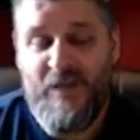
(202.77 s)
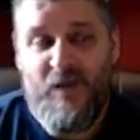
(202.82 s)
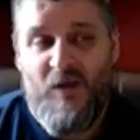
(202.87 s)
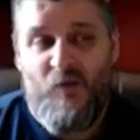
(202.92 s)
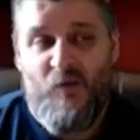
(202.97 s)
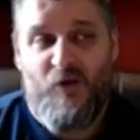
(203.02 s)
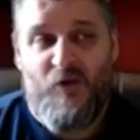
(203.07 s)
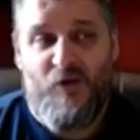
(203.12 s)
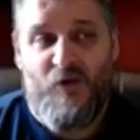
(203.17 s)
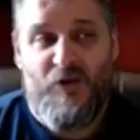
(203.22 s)

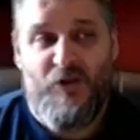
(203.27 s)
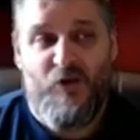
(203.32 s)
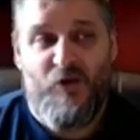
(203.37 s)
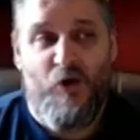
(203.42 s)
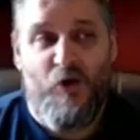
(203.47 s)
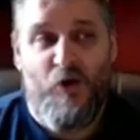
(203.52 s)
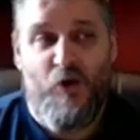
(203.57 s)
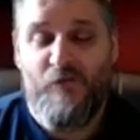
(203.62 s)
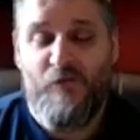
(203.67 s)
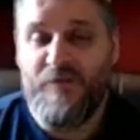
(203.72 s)
We're going to go
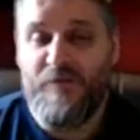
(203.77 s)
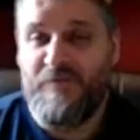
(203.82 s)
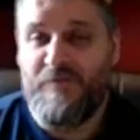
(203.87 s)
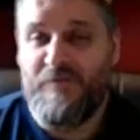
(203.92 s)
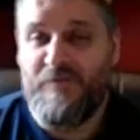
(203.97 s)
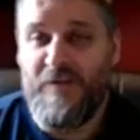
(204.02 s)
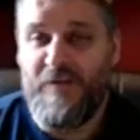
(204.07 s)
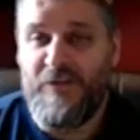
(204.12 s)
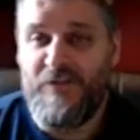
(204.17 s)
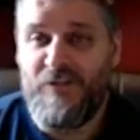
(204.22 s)
over the
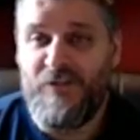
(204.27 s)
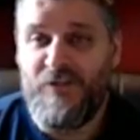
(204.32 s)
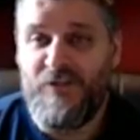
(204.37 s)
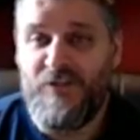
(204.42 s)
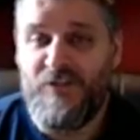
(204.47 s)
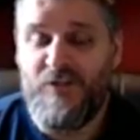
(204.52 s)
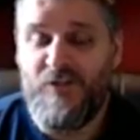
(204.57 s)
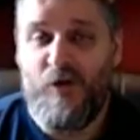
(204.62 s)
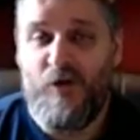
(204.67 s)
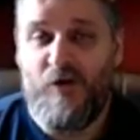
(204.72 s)
features,
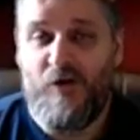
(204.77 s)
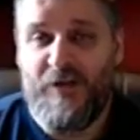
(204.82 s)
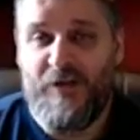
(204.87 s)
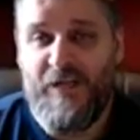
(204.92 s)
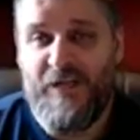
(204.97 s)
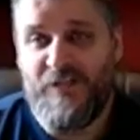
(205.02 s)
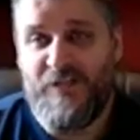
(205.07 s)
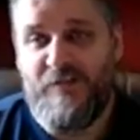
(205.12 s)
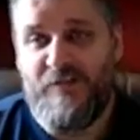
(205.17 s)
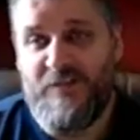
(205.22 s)
go over
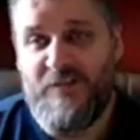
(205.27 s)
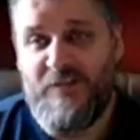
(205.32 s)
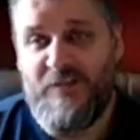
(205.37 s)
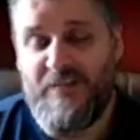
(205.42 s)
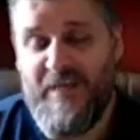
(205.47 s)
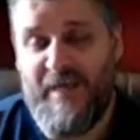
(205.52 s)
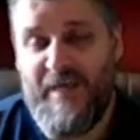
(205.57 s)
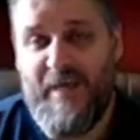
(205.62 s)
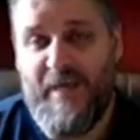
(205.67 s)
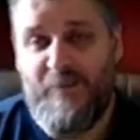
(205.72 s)
each of the
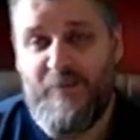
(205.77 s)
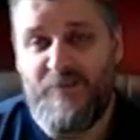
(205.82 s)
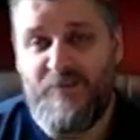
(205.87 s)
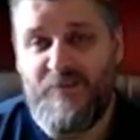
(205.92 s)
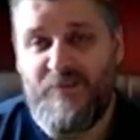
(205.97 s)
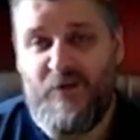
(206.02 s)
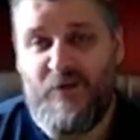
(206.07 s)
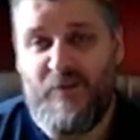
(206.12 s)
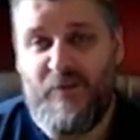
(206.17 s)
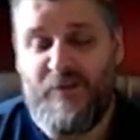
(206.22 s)
tabs,
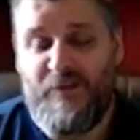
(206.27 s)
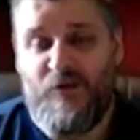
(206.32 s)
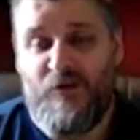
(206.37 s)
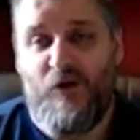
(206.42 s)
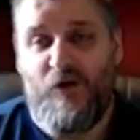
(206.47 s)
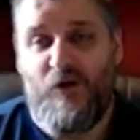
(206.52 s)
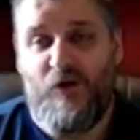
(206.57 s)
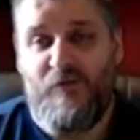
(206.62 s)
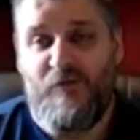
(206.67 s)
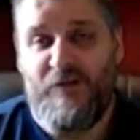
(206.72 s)
or rather
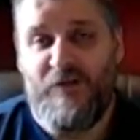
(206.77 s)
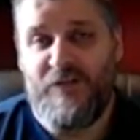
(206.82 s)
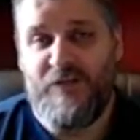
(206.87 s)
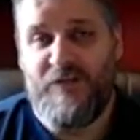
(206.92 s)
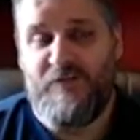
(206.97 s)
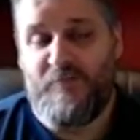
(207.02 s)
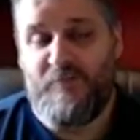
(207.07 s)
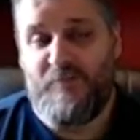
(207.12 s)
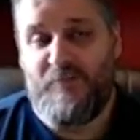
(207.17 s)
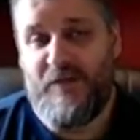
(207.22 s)
go over each of
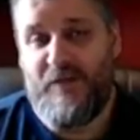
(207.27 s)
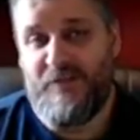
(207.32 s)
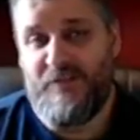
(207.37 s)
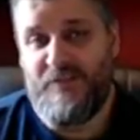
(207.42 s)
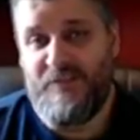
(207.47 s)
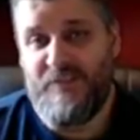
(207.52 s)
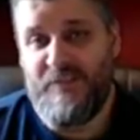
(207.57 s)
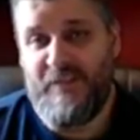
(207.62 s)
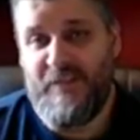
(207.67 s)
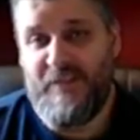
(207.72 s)
the
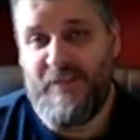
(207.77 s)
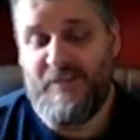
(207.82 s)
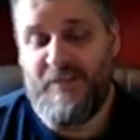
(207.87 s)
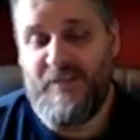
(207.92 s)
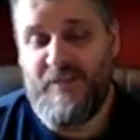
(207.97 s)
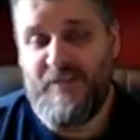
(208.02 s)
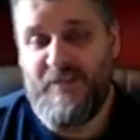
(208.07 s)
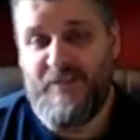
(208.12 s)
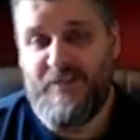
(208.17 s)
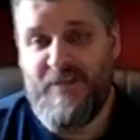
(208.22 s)
buttons
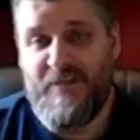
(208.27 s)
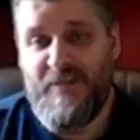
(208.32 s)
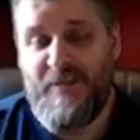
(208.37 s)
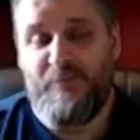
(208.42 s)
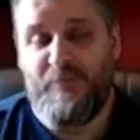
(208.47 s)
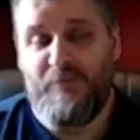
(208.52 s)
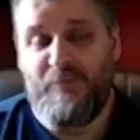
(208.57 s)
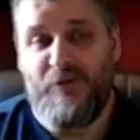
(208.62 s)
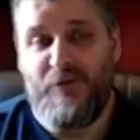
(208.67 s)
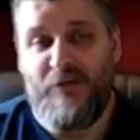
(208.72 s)
and
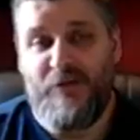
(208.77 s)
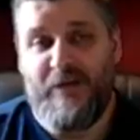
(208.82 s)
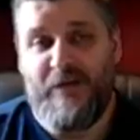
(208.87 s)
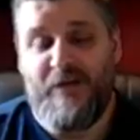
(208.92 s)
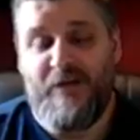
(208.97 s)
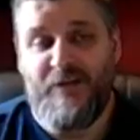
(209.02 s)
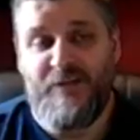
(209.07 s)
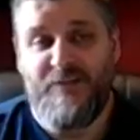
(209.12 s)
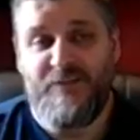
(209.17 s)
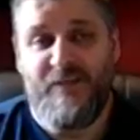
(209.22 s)
input
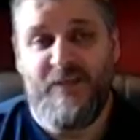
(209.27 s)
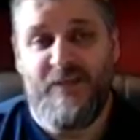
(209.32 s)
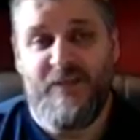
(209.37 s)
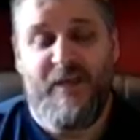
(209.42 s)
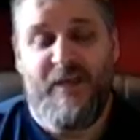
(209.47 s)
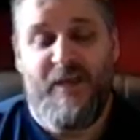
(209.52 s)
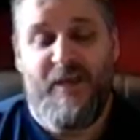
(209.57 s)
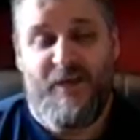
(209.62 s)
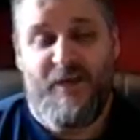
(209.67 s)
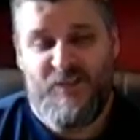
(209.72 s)
areas,
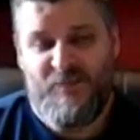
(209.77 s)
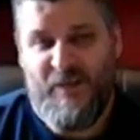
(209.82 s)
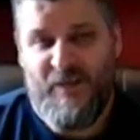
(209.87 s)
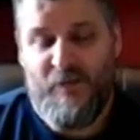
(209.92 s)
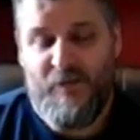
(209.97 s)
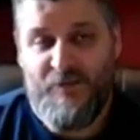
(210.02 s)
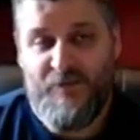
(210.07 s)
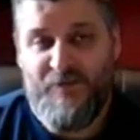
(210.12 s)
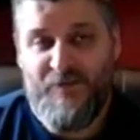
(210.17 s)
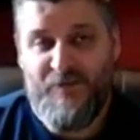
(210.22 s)
and
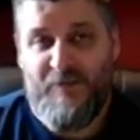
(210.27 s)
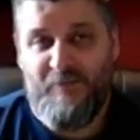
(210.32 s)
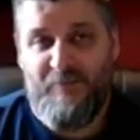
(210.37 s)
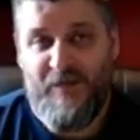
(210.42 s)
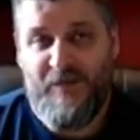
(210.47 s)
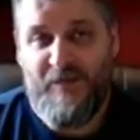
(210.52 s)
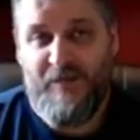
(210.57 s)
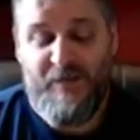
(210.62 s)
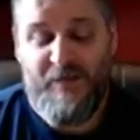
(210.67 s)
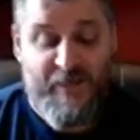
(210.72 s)
explain what they
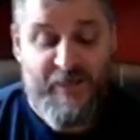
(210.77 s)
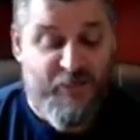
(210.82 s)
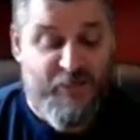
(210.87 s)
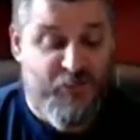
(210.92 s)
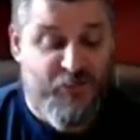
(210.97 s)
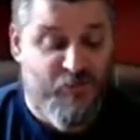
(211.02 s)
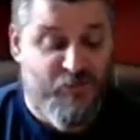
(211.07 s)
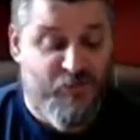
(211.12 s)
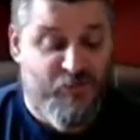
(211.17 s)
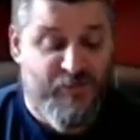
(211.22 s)
mean and how to
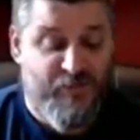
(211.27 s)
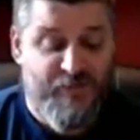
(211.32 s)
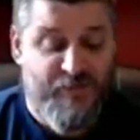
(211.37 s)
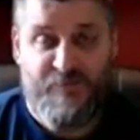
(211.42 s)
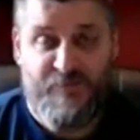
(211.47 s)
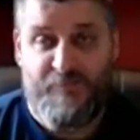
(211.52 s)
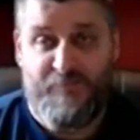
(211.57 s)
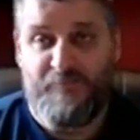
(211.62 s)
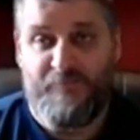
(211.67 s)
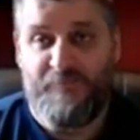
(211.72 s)
utilize
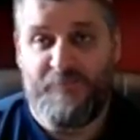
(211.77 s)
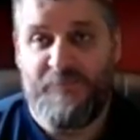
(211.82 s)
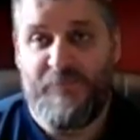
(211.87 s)
them.